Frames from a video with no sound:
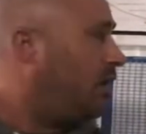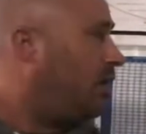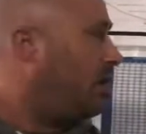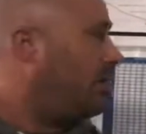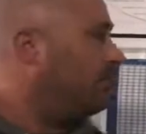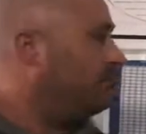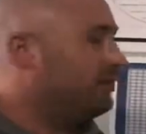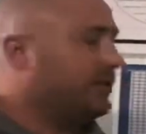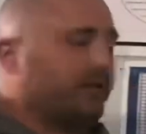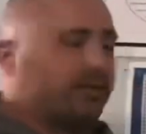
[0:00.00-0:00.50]

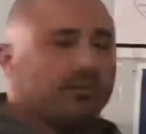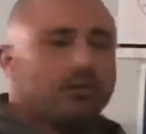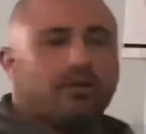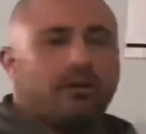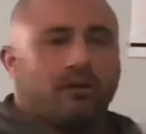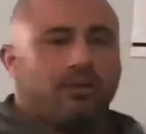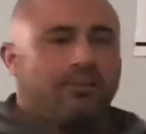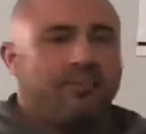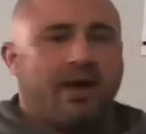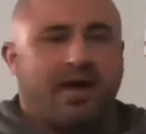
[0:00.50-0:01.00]
like a
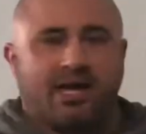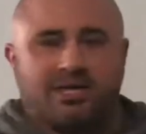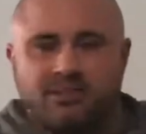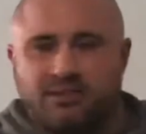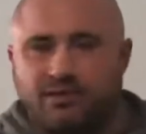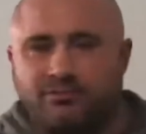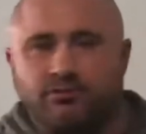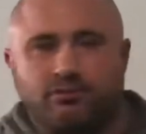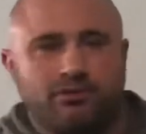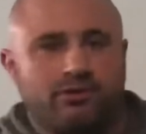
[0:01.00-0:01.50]
max
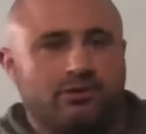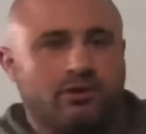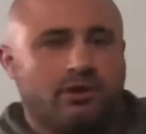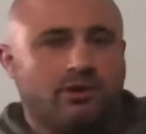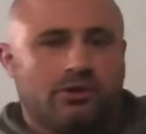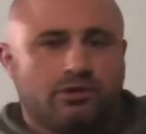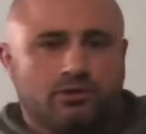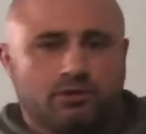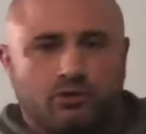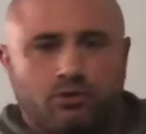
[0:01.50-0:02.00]
effort
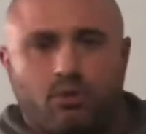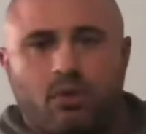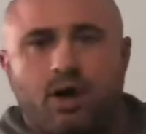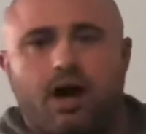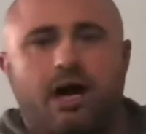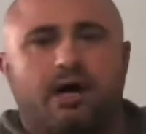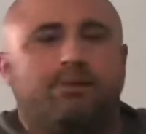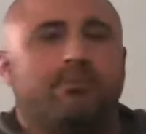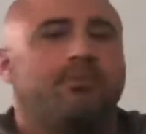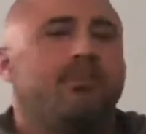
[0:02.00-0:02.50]

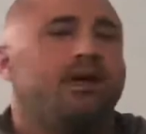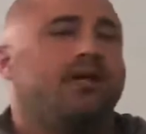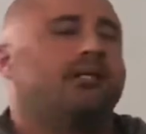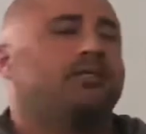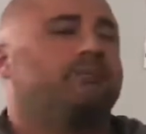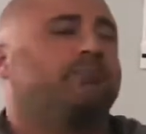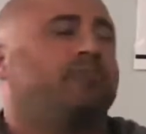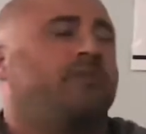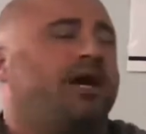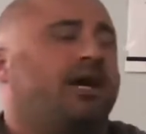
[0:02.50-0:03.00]
squat,
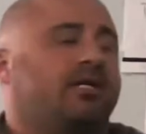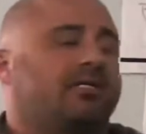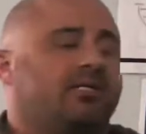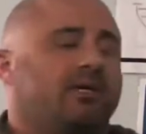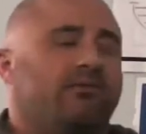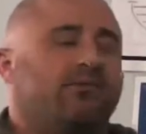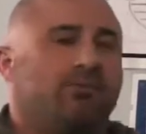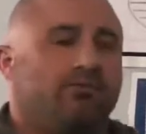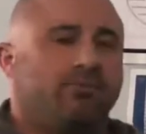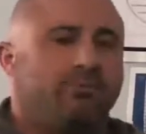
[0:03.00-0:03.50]
max
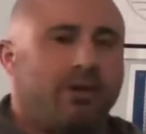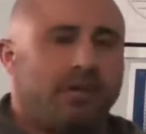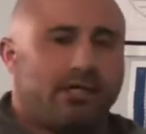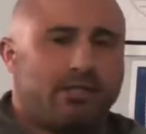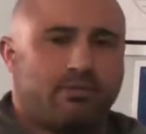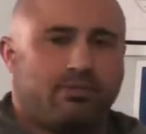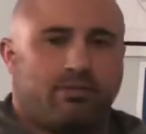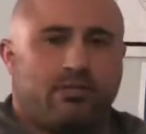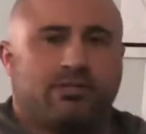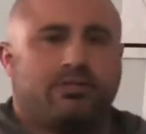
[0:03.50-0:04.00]
effort bench
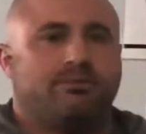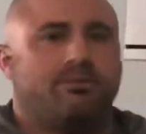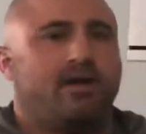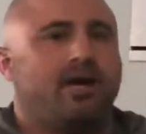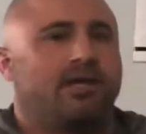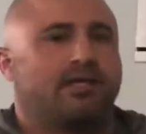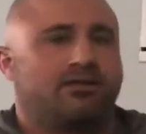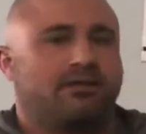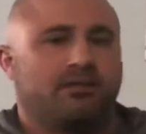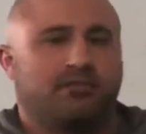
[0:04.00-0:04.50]
press,
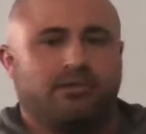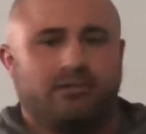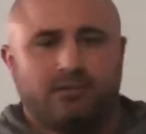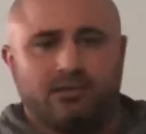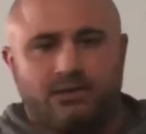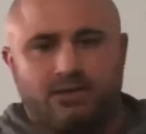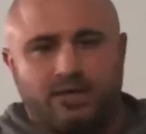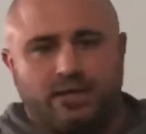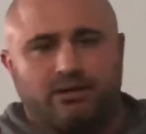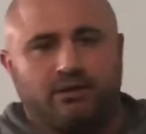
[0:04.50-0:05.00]
max effort
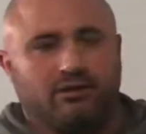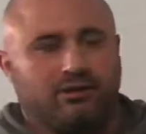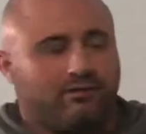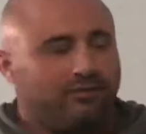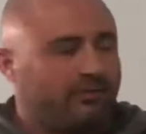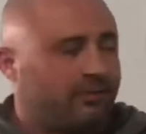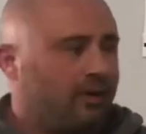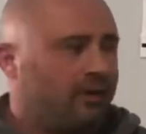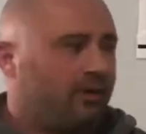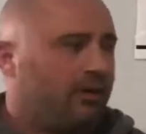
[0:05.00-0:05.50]
deadlift.
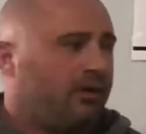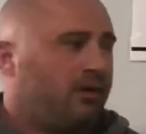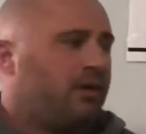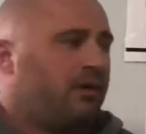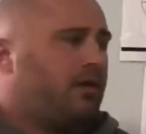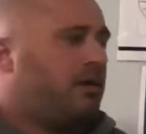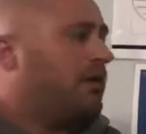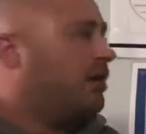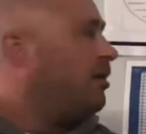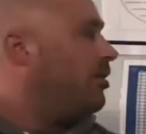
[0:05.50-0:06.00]

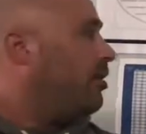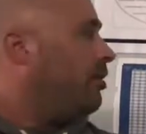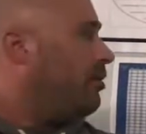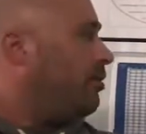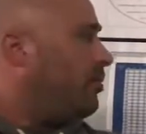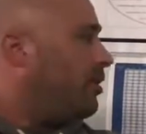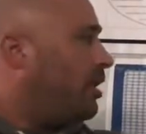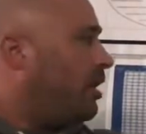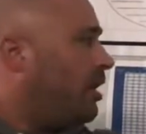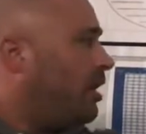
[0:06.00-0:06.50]

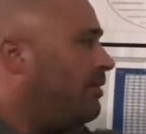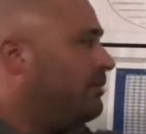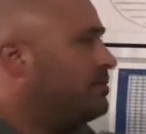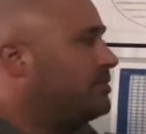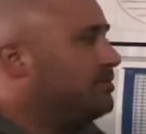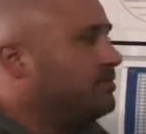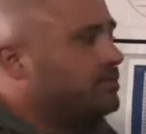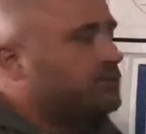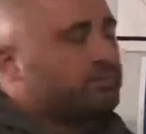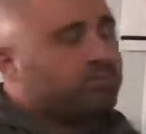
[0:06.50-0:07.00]
Some
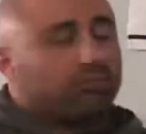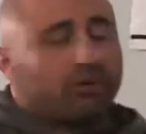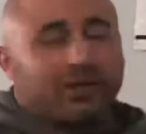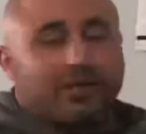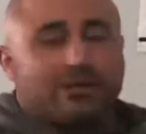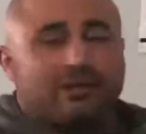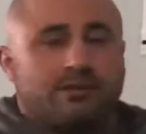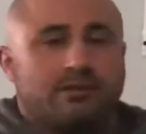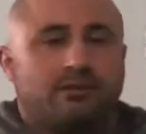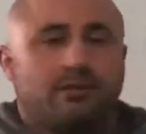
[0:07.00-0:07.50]

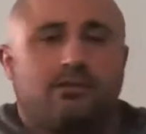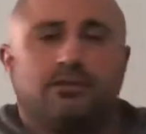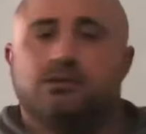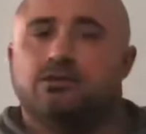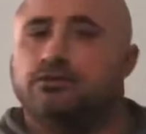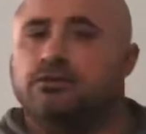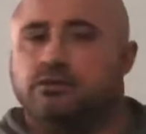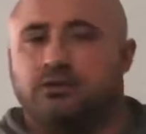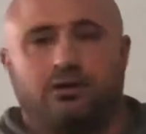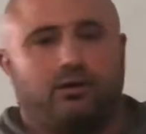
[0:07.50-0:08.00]
sprints,
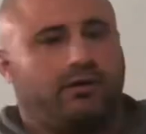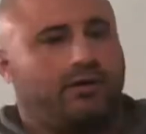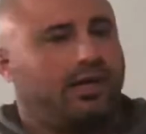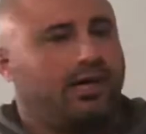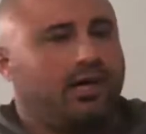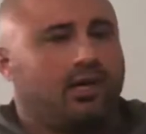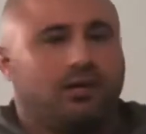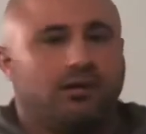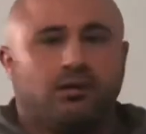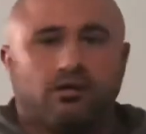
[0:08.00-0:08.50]

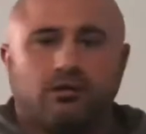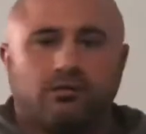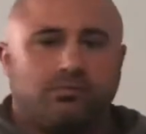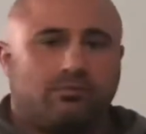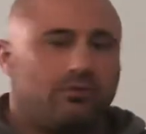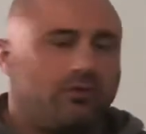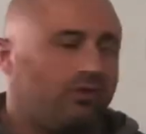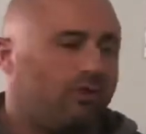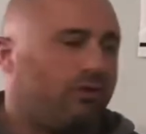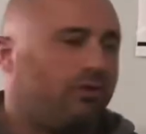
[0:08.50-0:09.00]
again,
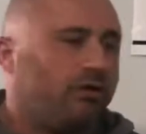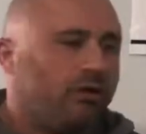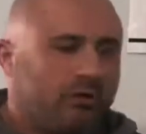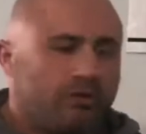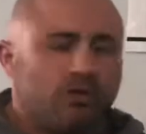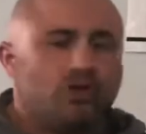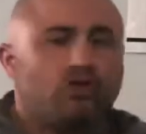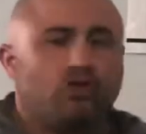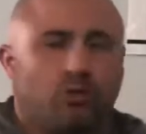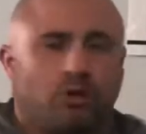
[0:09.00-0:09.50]
on the
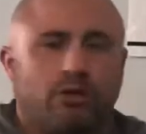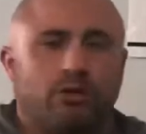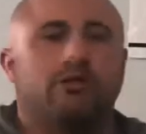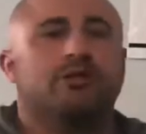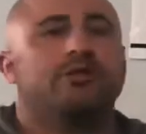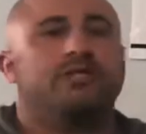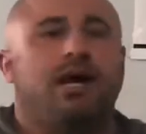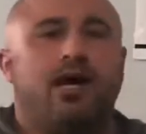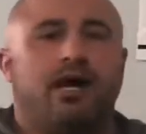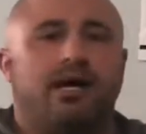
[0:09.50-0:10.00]
shorter
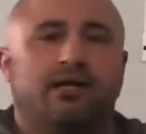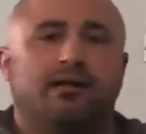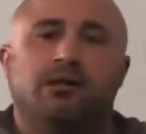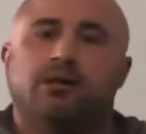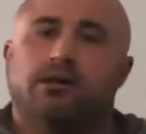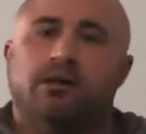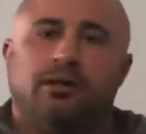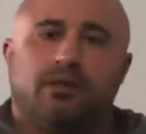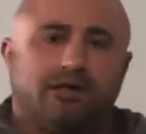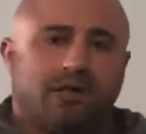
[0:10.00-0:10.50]
side,
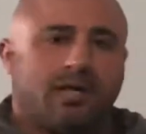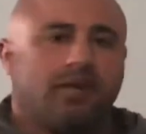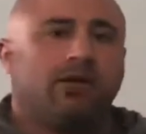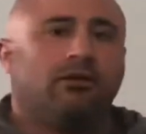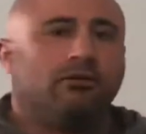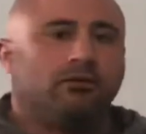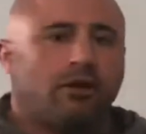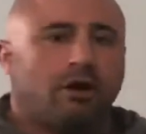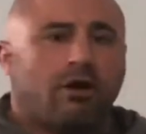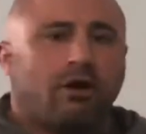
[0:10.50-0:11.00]
not a
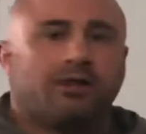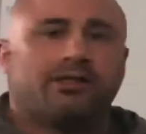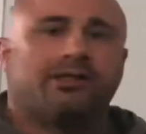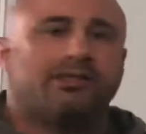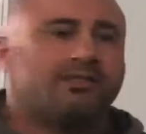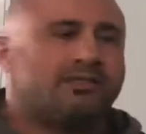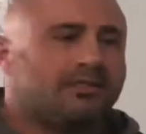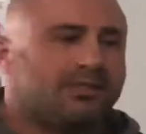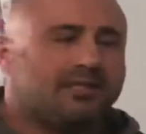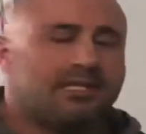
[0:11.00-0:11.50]
long
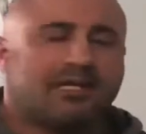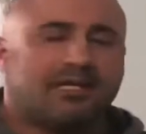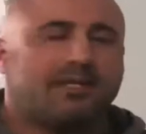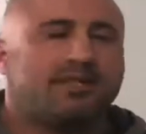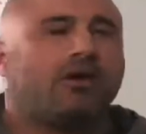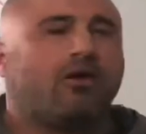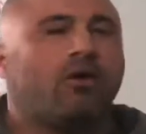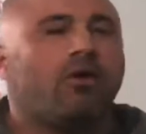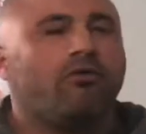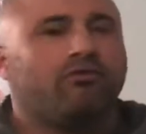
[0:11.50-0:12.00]
distance, anything
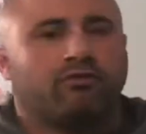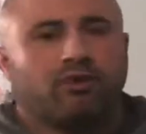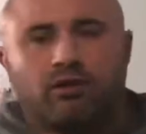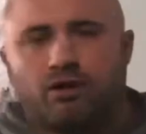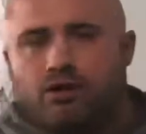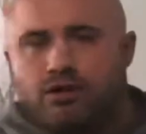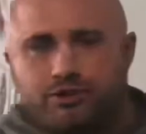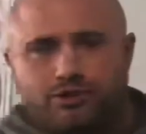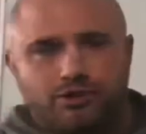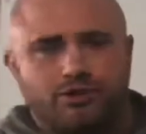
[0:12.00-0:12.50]
over
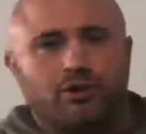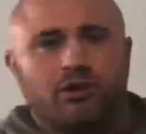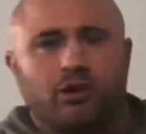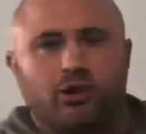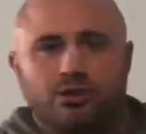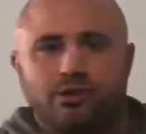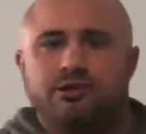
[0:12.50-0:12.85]
100 yards,